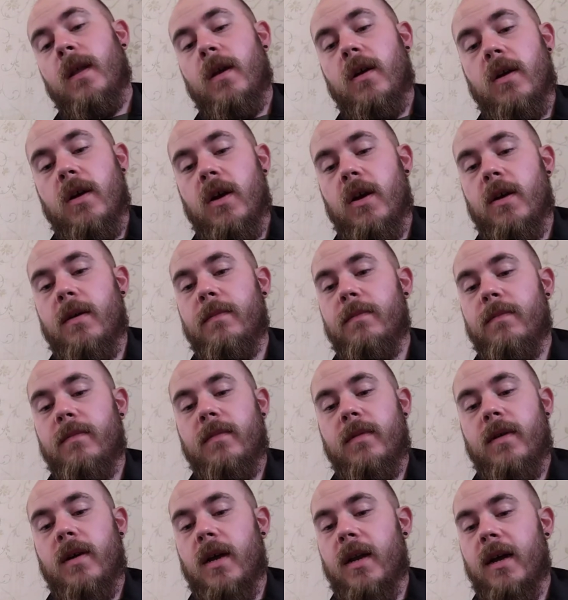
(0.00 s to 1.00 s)
And
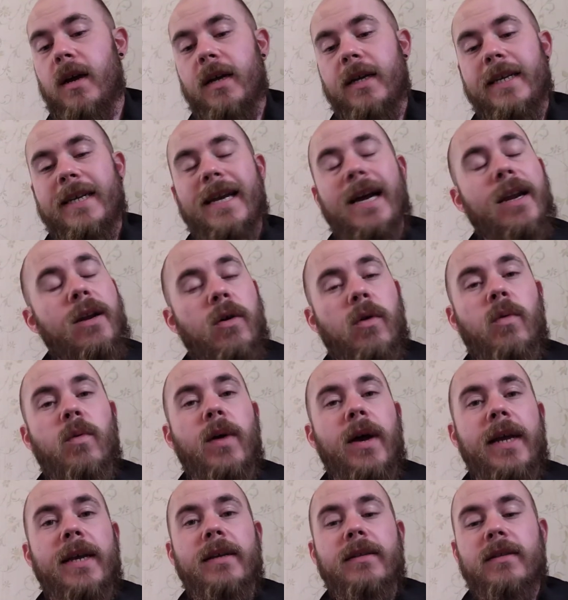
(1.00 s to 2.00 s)
I cannot
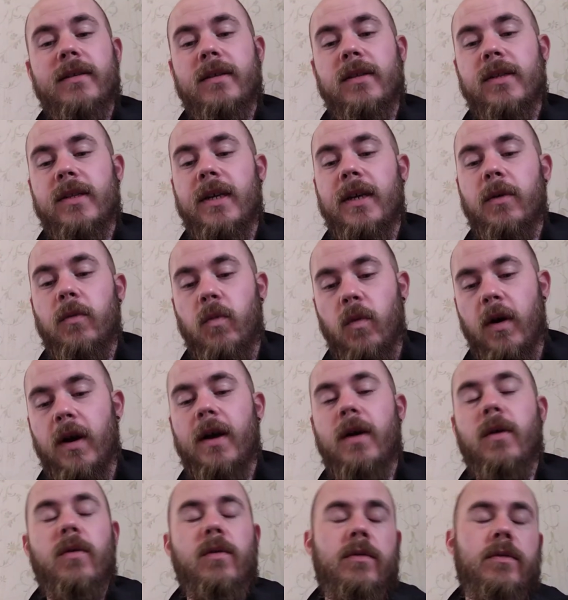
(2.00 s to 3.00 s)
wait to see what
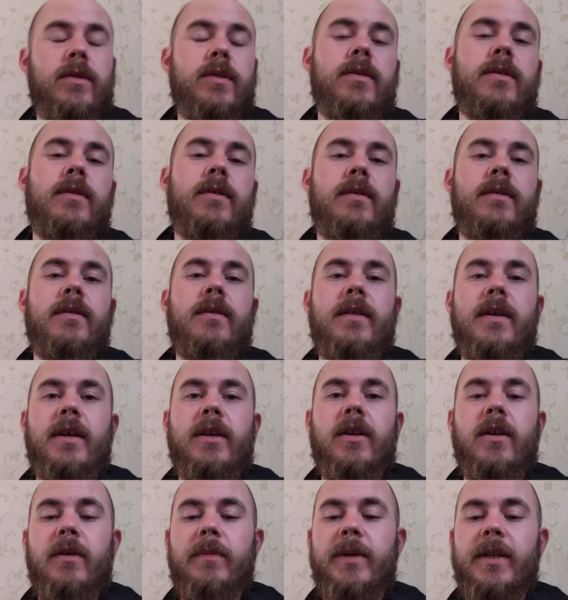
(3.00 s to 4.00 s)
else
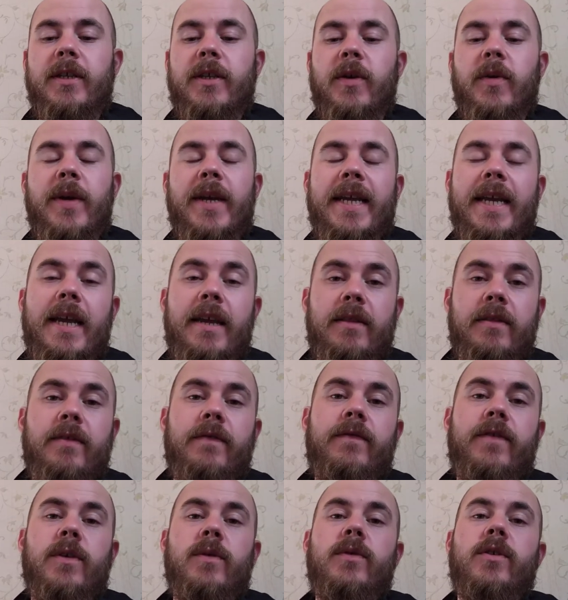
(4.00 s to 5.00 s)
they're going to be doing in
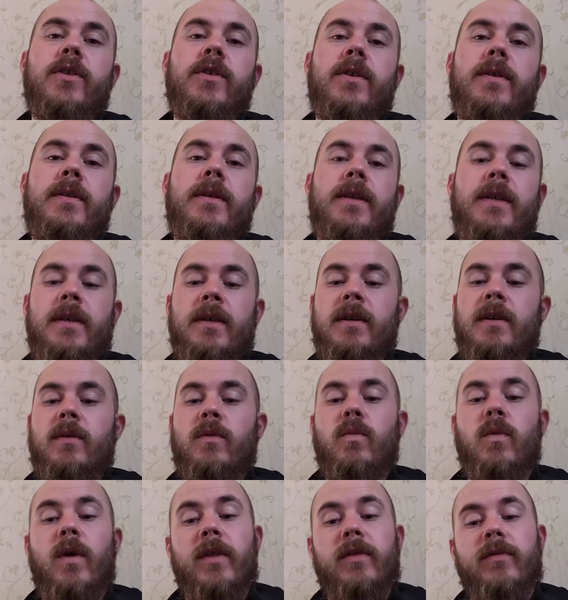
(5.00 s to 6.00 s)
the future.
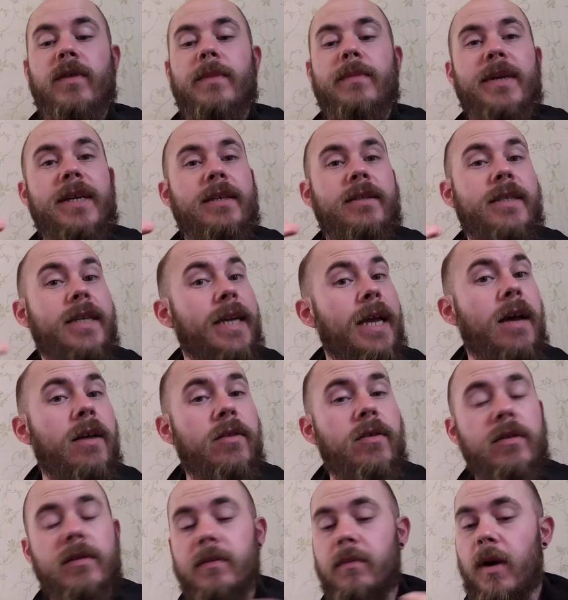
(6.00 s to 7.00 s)
Whether it be
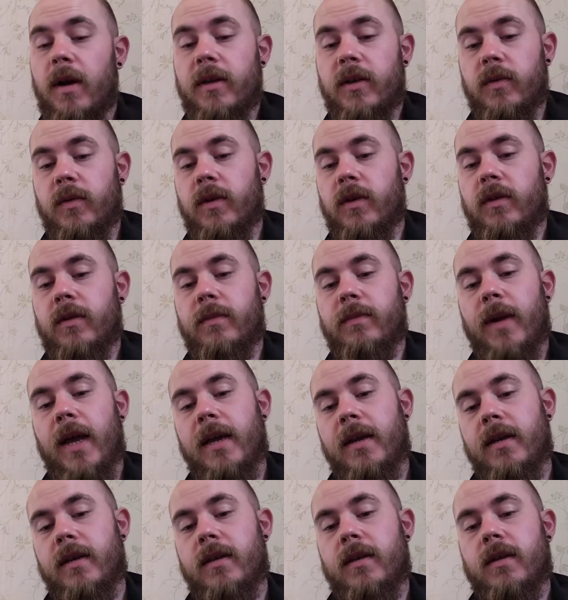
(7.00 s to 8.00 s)
together, they might do another
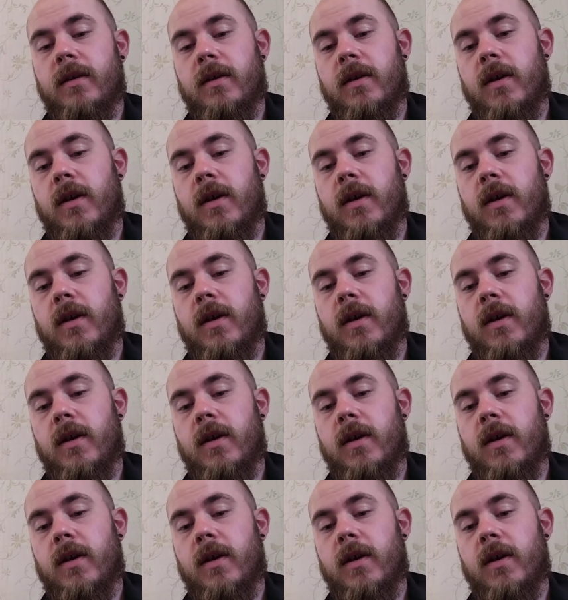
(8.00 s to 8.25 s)
blend.